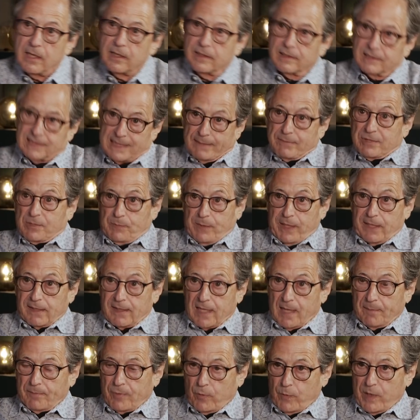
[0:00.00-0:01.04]
Seems to be a
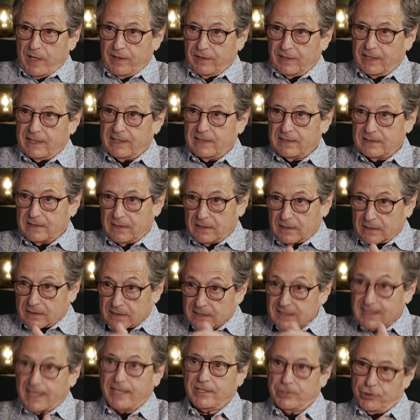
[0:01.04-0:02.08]
number where things
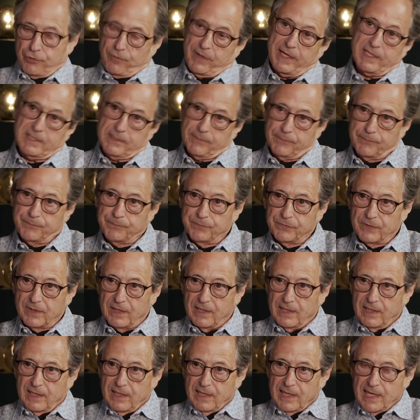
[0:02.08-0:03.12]
saturate.
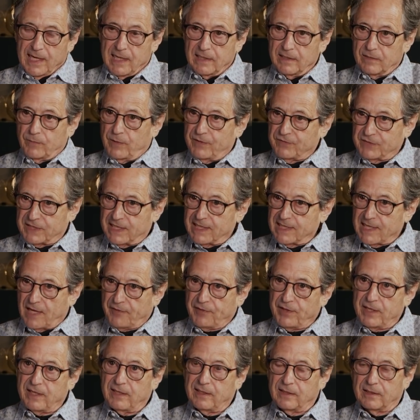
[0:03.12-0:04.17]
And we've seen
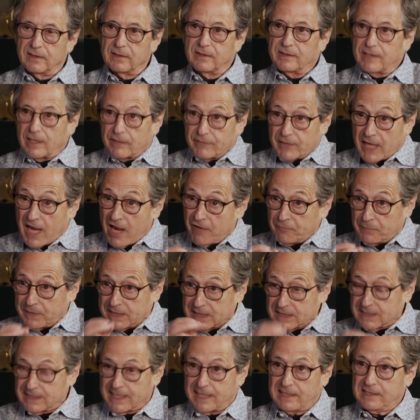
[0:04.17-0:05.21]
nothing. There have been
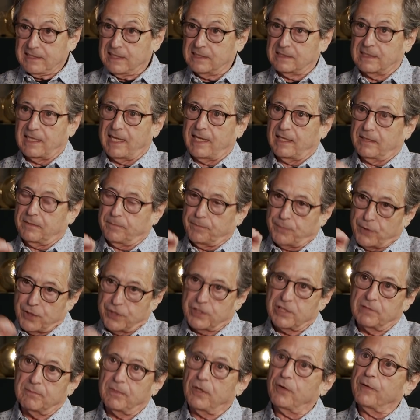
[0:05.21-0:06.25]
centers like
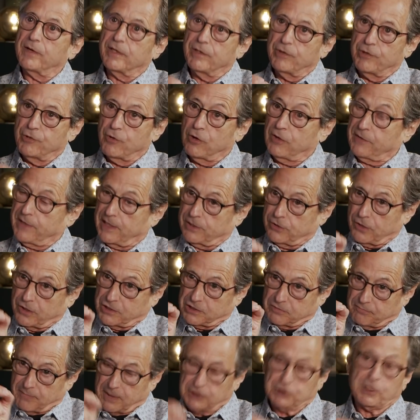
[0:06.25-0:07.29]
Bergamo and New York that got
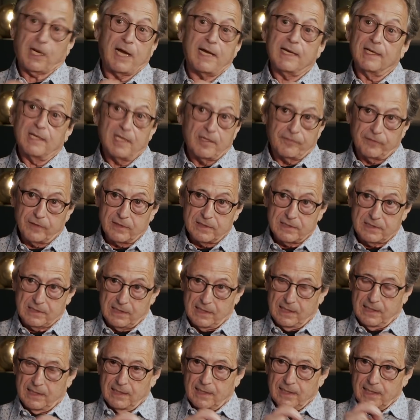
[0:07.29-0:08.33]
to much higher levels,
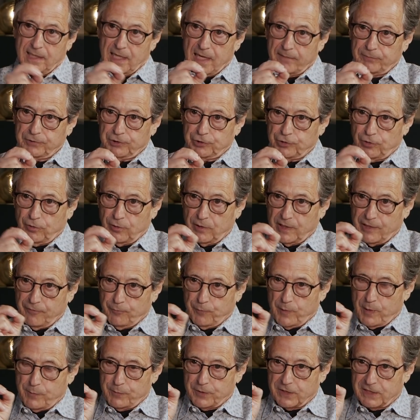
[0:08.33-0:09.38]
and I'm sure if
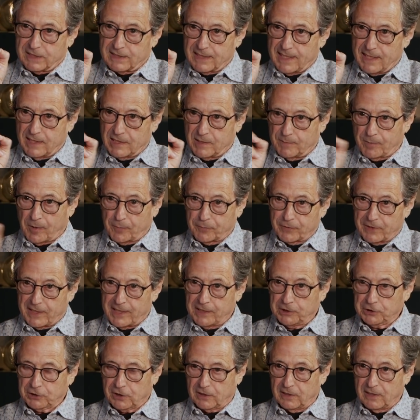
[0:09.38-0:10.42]
we were to take the
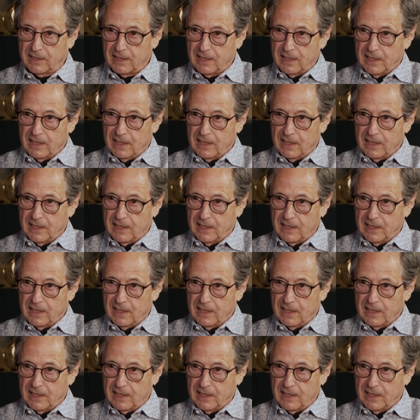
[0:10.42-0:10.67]
population